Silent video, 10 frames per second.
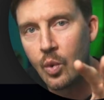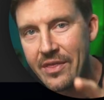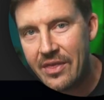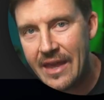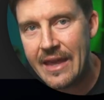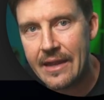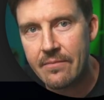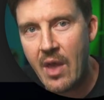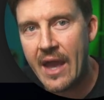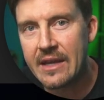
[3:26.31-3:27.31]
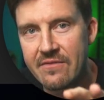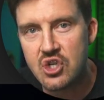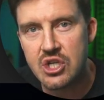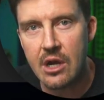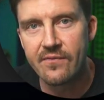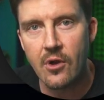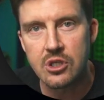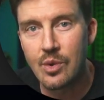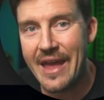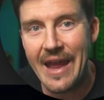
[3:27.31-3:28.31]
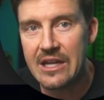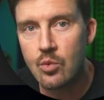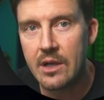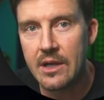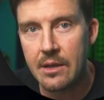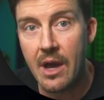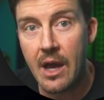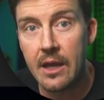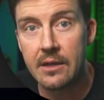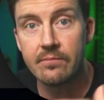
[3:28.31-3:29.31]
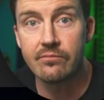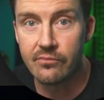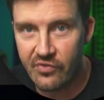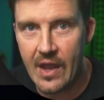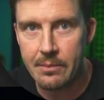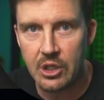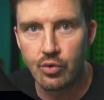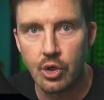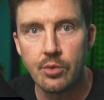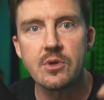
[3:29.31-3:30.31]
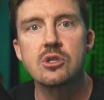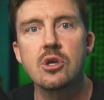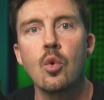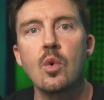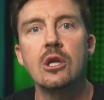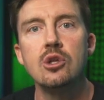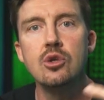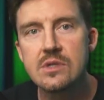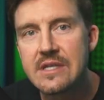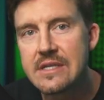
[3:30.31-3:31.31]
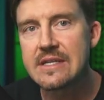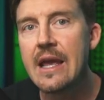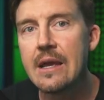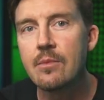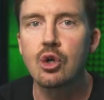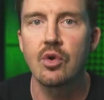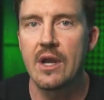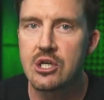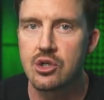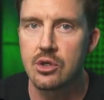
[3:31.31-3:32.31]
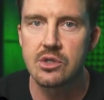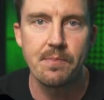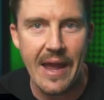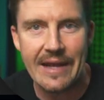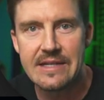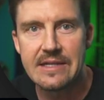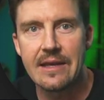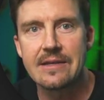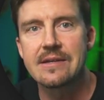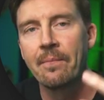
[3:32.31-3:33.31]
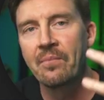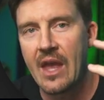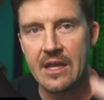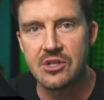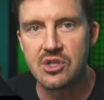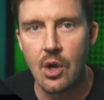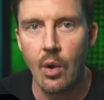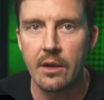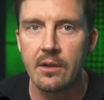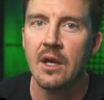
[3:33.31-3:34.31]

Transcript: With it, I can have shared vaults with anyone in my family group so we can use the same credentials, bank details, and so on.